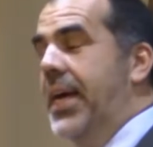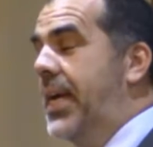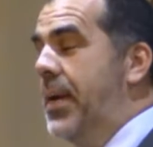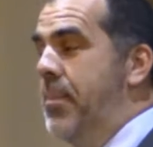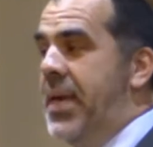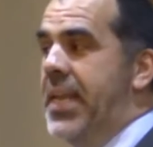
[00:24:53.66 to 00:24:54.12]

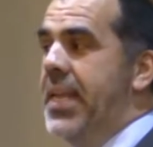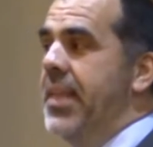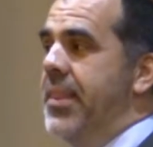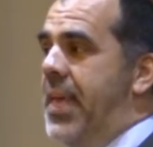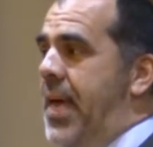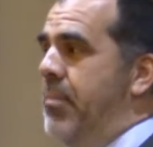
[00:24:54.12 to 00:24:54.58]

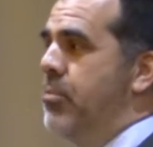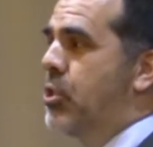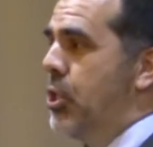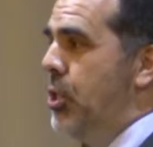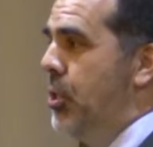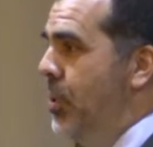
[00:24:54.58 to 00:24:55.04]
committing them
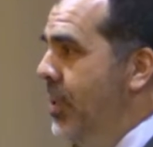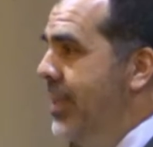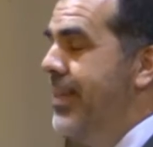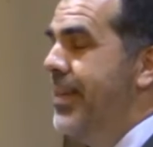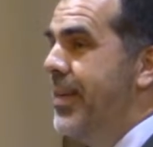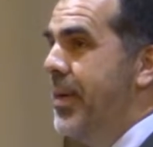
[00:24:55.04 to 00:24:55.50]
to
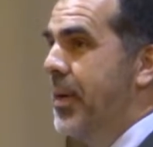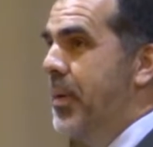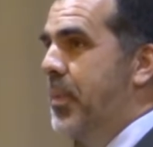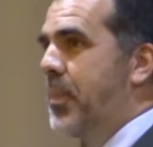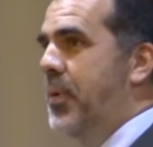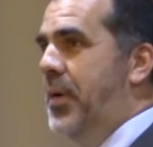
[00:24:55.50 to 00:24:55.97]

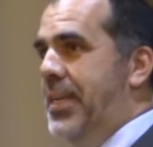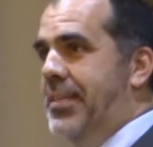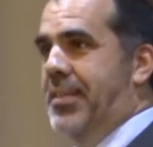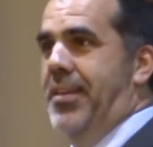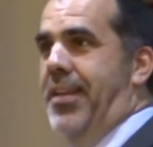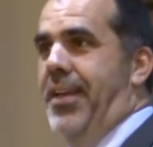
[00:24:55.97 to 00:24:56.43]
prison.
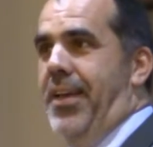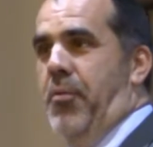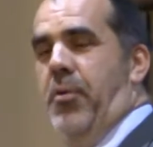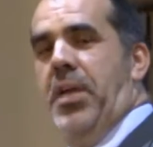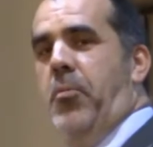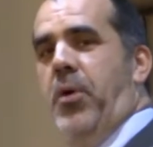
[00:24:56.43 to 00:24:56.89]
prison.
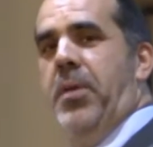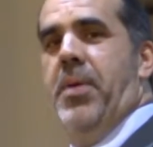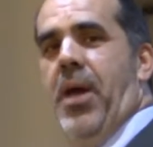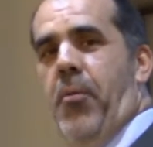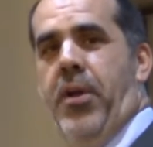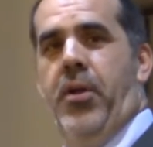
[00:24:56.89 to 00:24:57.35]
Read
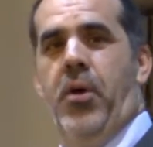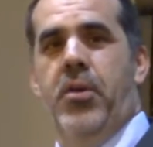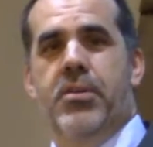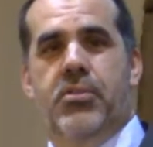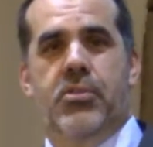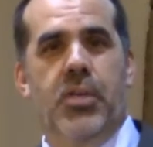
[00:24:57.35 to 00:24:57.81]
with me. I want to know
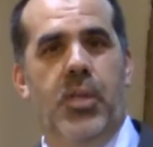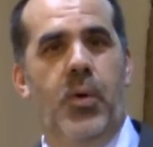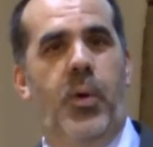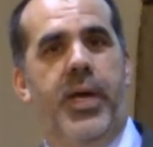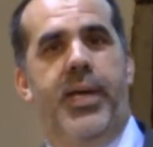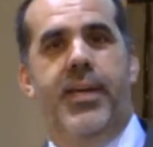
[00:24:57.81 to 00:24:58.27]
you're
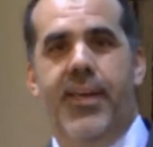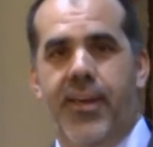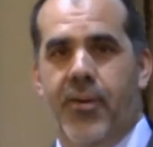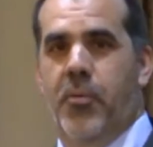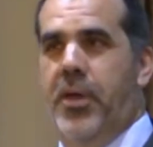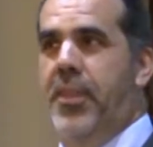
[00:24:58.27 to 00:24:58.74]
still awake
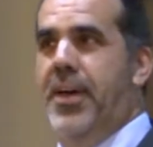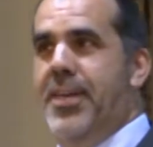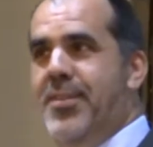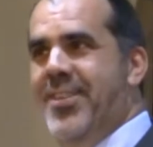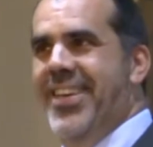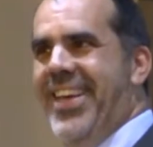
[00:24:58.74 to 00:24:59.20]
here with
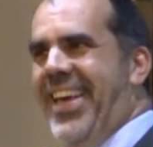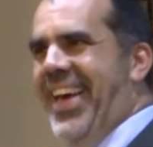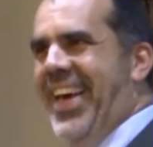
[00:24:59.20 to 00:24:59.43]
us.